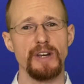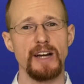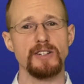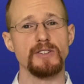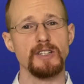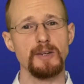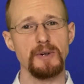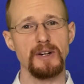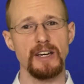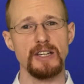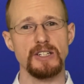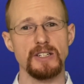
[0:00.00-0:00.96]
the Reactor debug
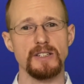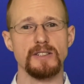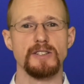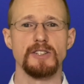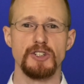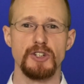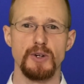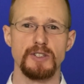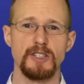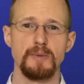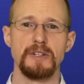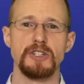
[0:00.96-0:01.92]
agent to show
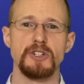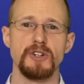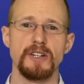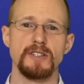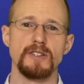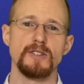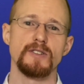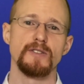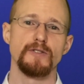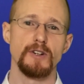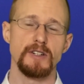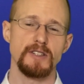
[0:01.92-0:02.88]
assembly traces
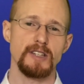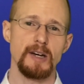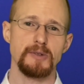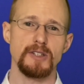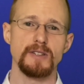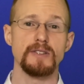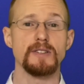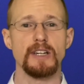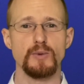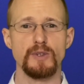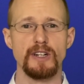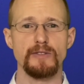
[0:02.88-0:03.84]
for exceptions
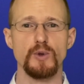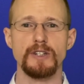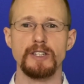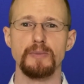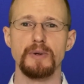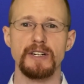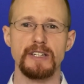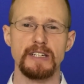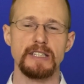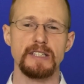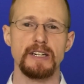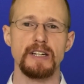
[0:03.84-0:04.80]
and whenever we're debugging in